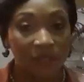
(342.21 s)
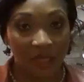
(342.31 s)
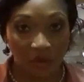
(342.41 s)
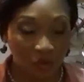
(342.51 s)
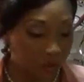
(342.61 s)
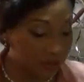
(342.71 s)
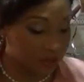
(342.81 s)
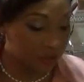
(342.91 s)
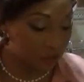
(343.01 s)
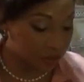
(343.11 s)
second
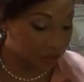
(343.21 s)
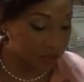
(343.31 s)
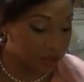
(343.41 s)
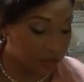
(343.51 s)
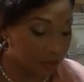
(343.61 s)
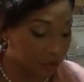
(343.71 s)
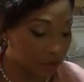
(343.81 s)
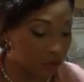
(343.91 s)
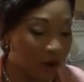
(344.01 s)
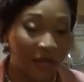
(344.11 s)
wet ingredients, I'm going
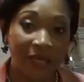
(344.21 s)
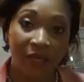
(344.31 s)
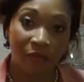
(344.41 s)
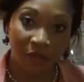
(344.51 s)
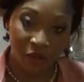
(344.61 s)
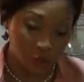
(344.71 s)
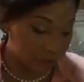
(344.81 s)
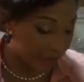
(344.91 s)
to crack in my 2